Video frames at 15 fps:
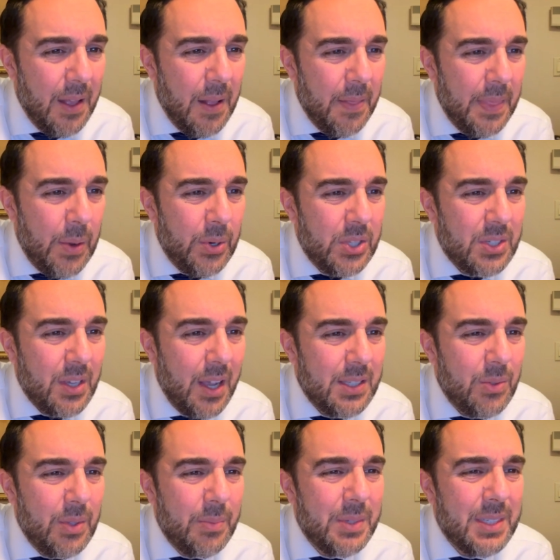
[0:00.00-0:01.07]
They were disgusted
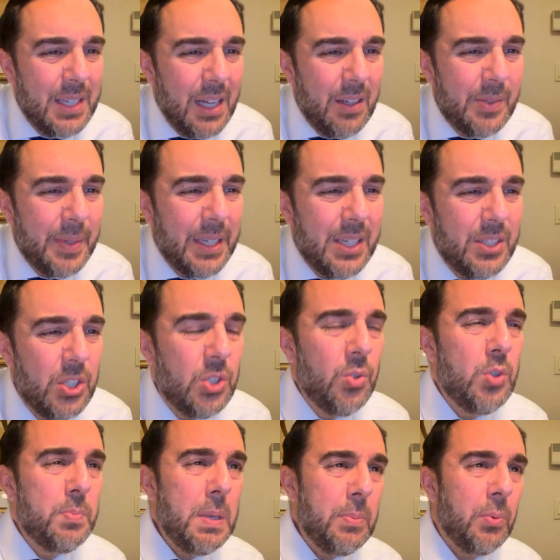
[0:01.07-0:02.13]
with themselves because the
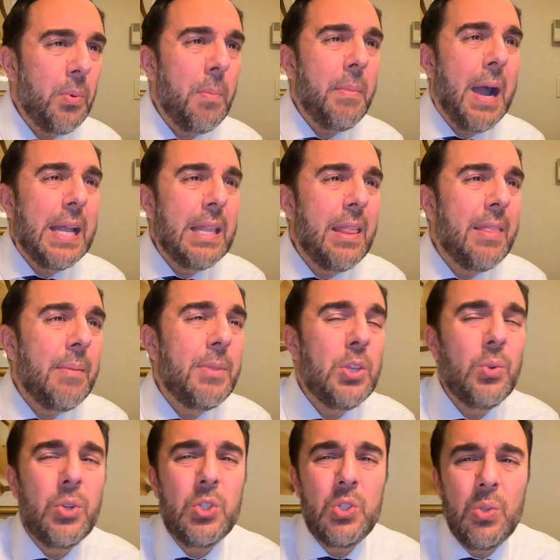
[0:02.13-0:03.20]
Jewish people reminded them that you
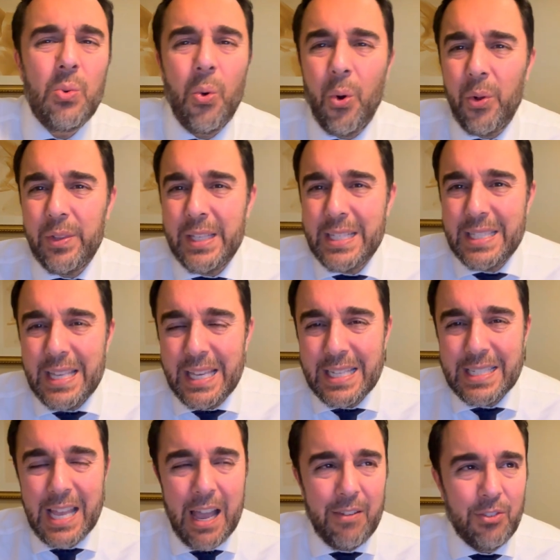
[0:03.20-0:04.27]
could do all these things,
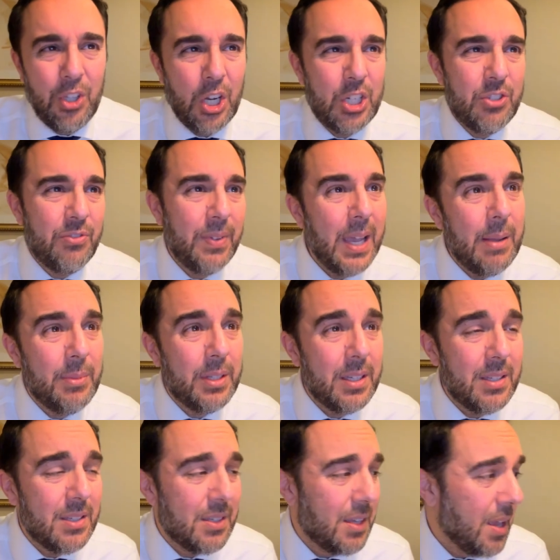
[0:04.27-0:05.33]
have large
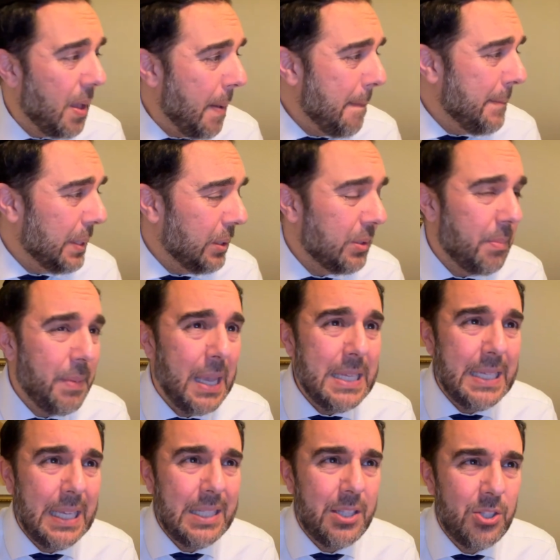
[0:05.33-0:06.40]
families, build
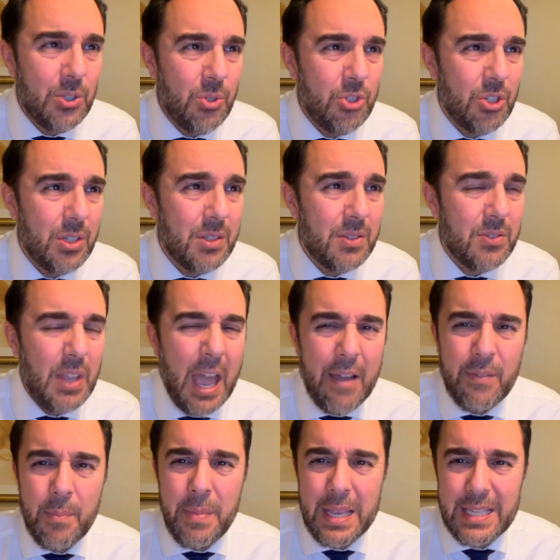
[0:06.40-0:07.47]
amazing institutions, have
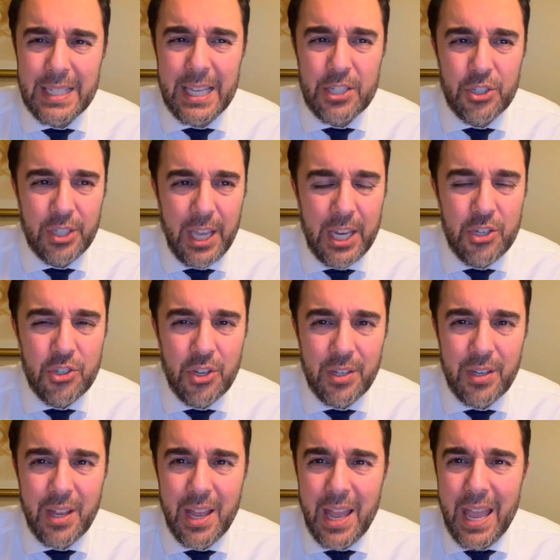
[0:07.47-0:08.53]
amazing
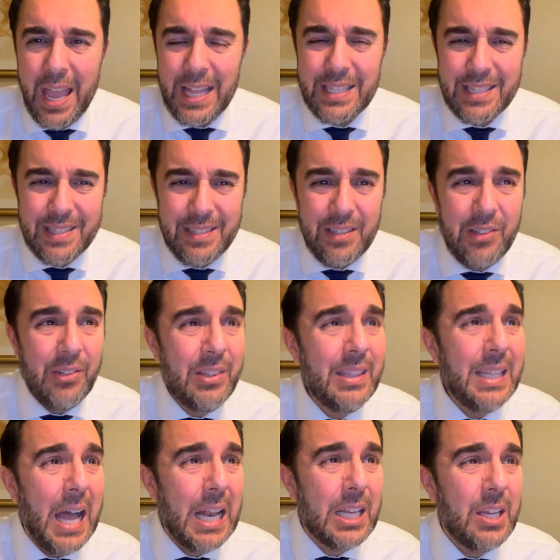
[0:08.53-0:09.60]
education, and still
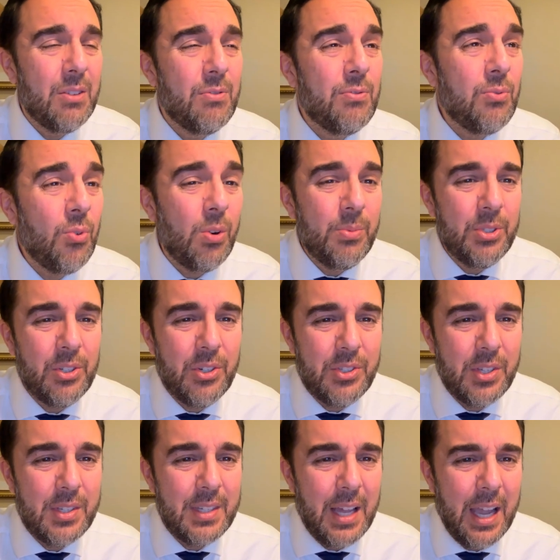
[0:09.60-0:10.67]
not conform to your
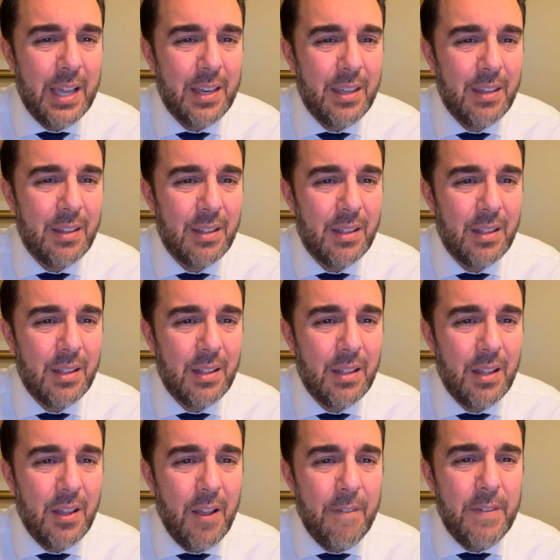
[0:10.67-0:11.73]
society.
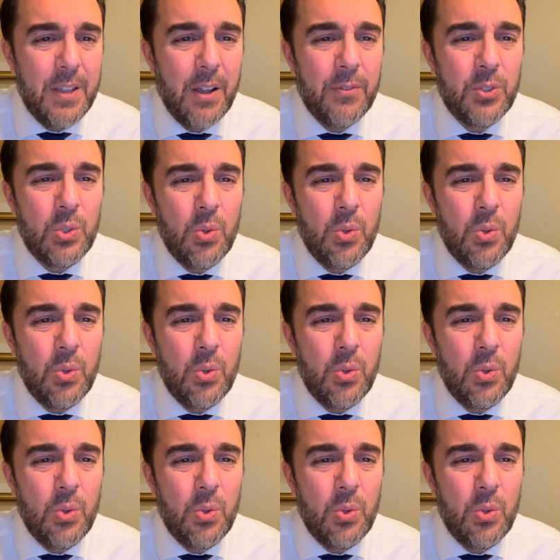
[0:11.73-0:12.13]
right?